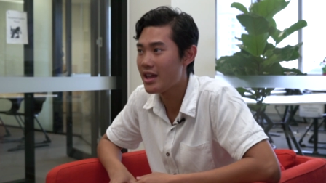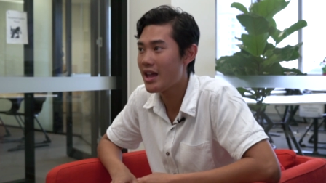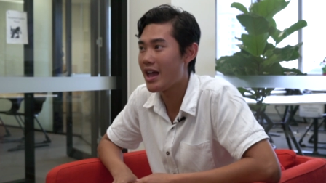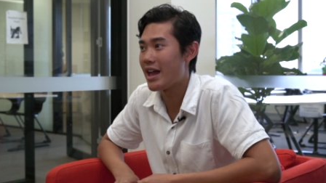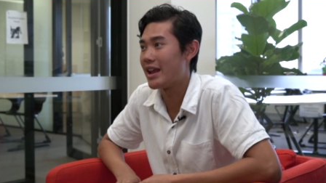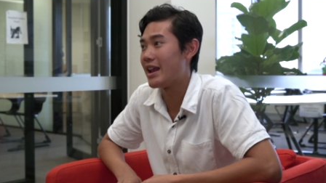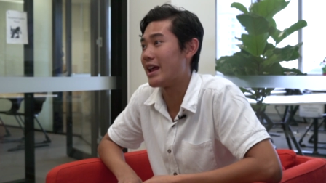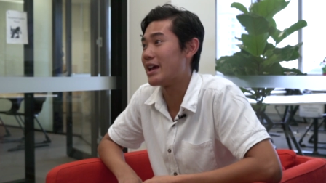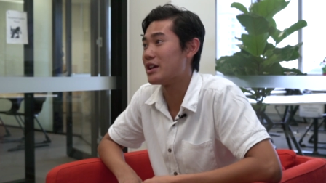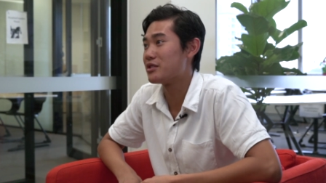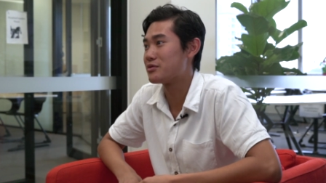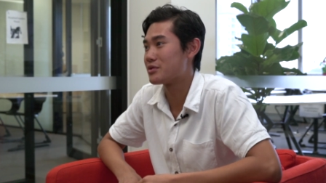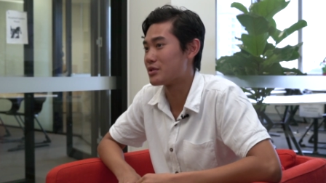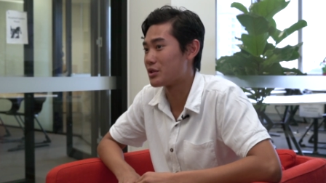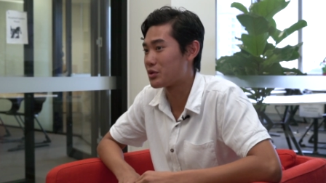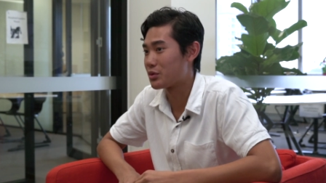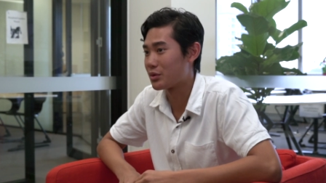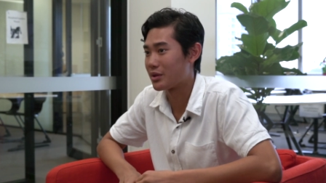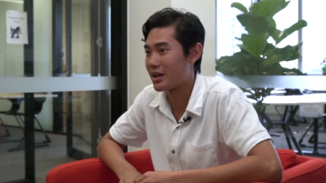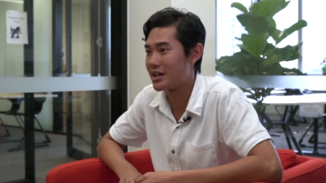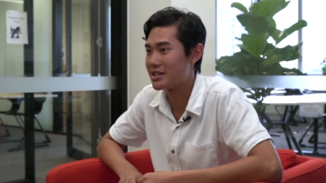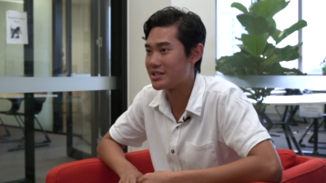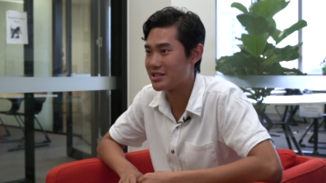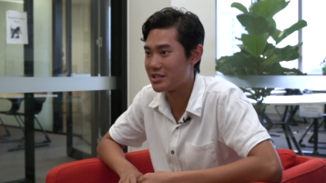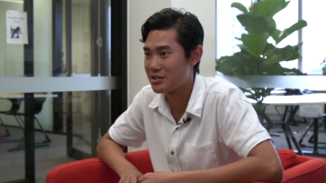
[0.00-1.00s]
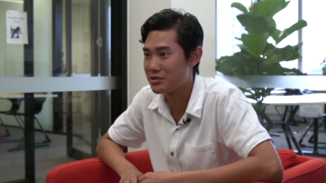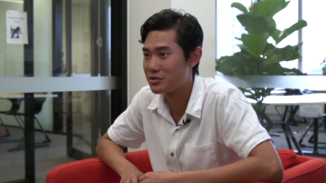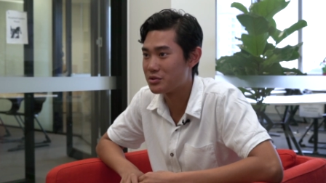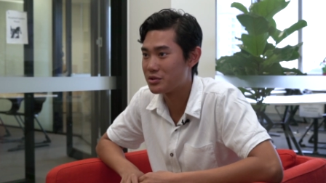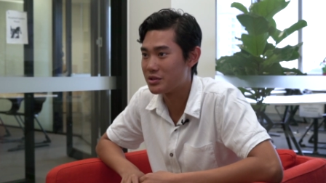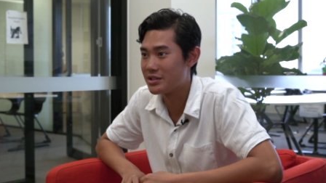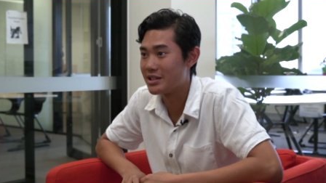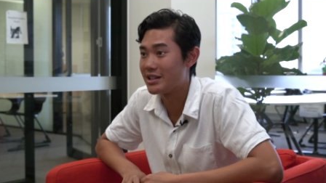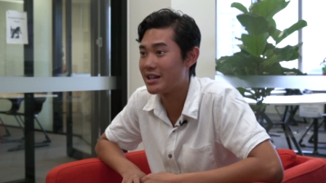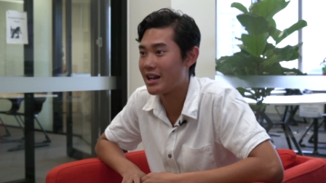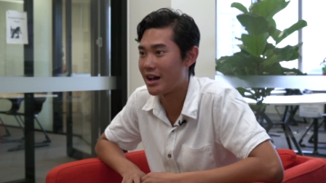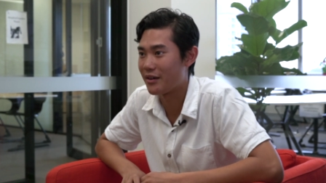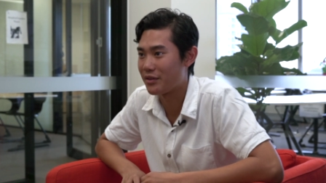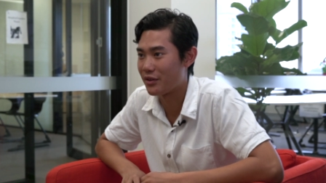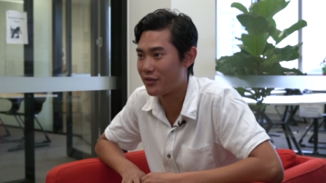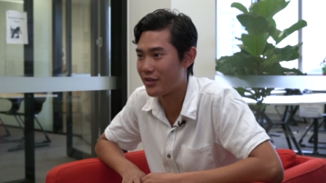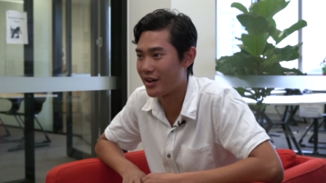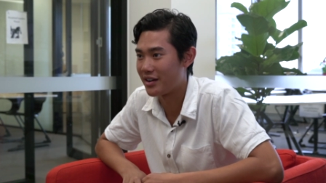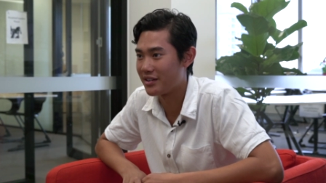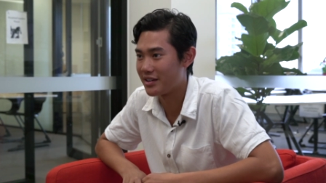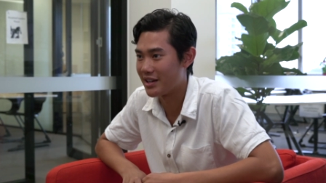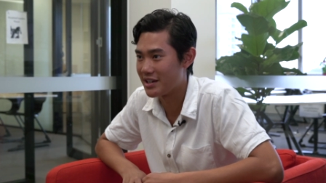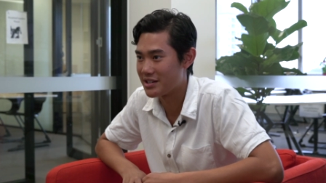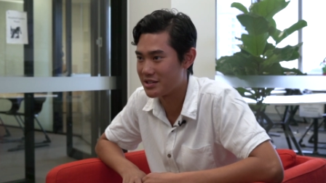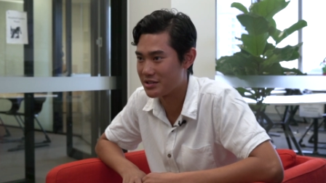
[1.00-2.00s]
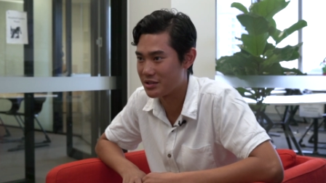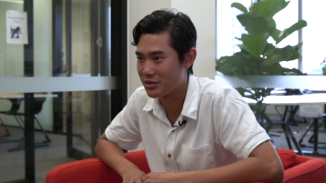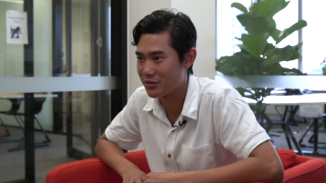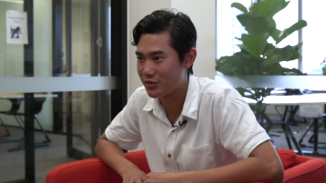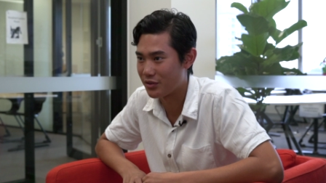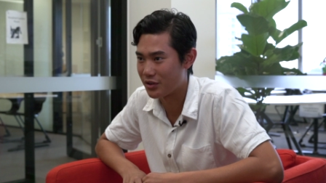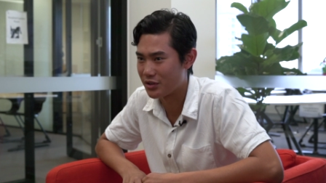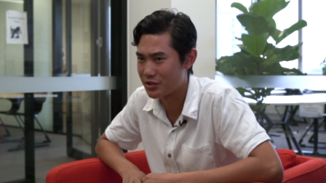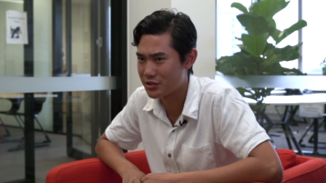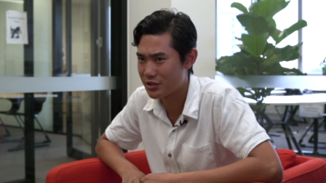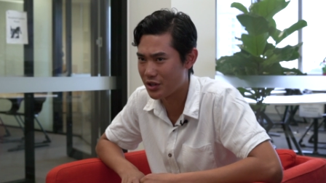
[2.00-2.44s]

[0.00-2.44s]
And Adrian thought I did have the foundations for it.